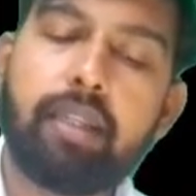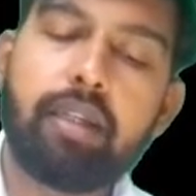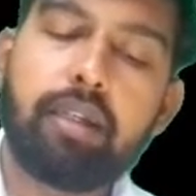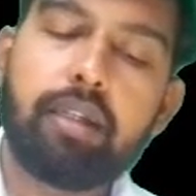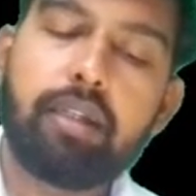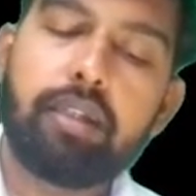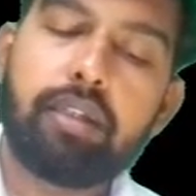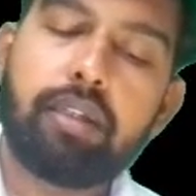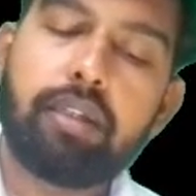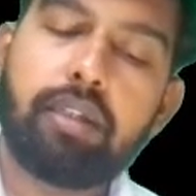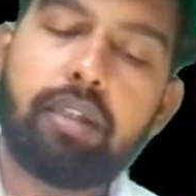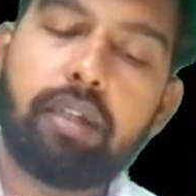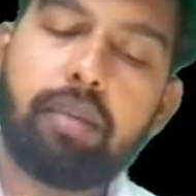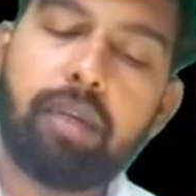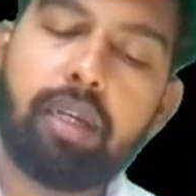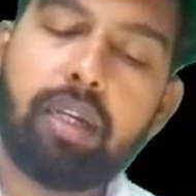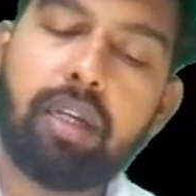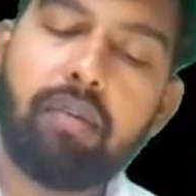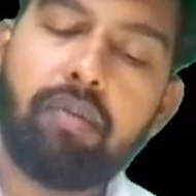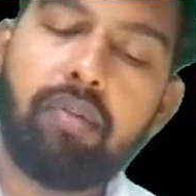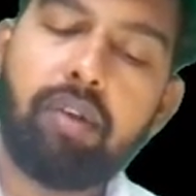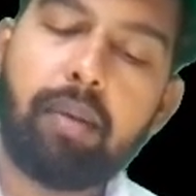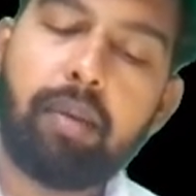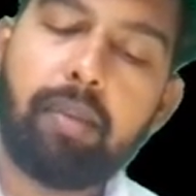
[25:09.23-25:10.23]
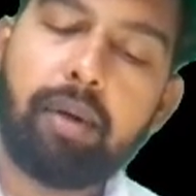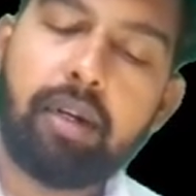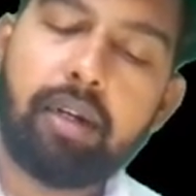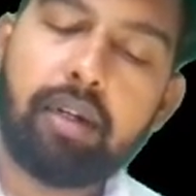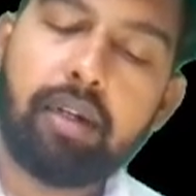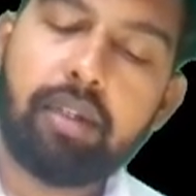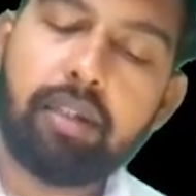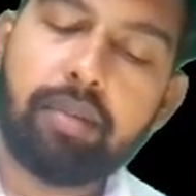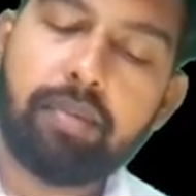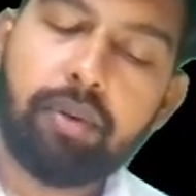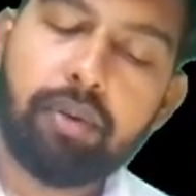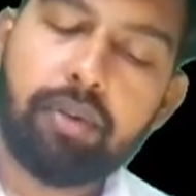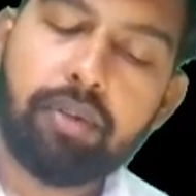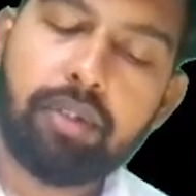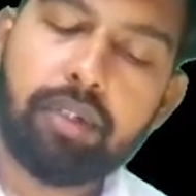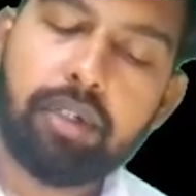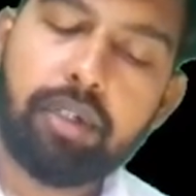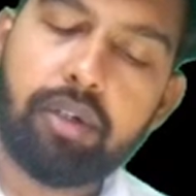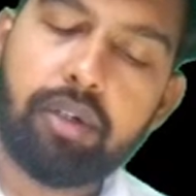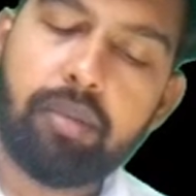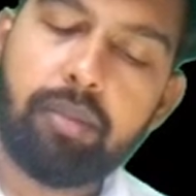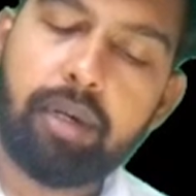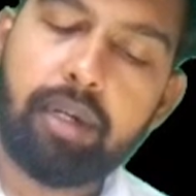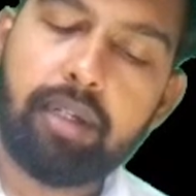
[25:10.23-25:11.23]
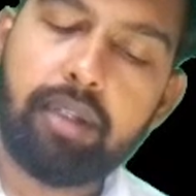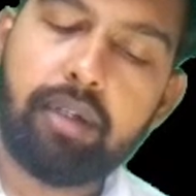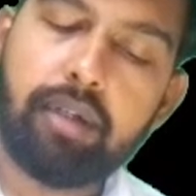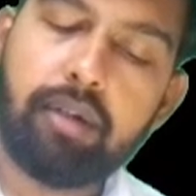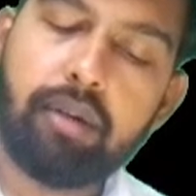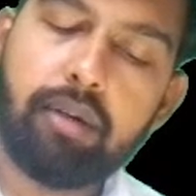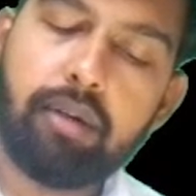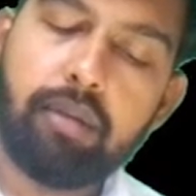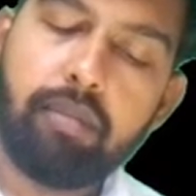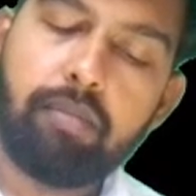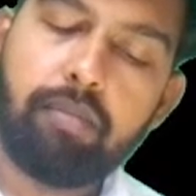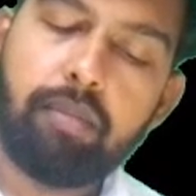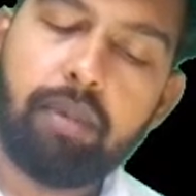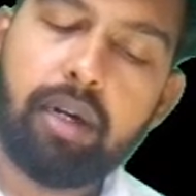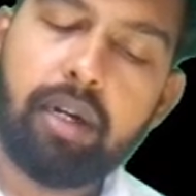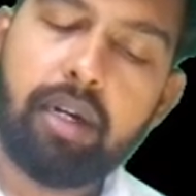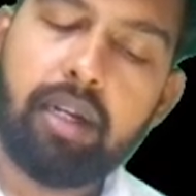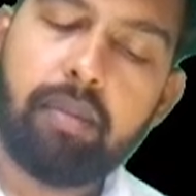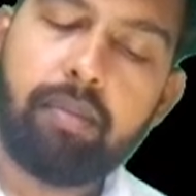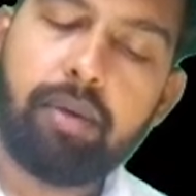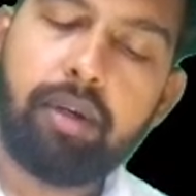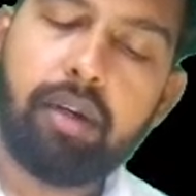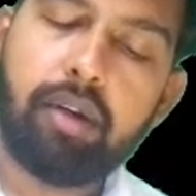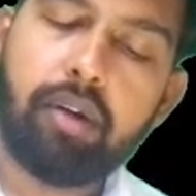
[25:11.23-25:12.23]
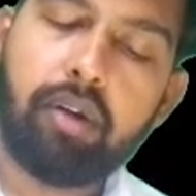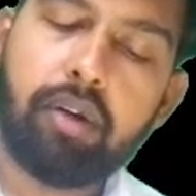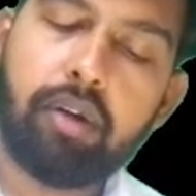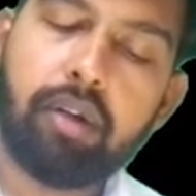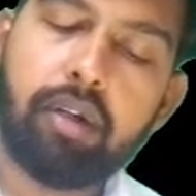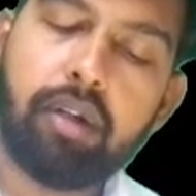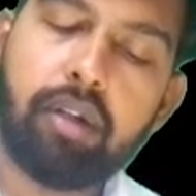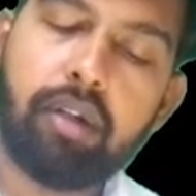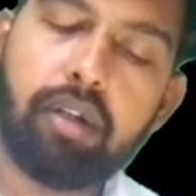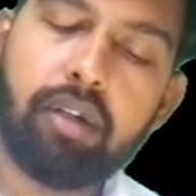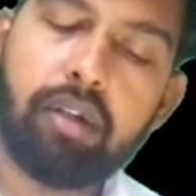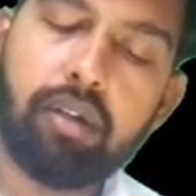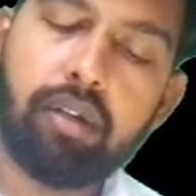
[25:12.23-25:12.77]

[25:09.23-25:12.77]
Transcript: systemic inflammatory response syndrome and the multiple organ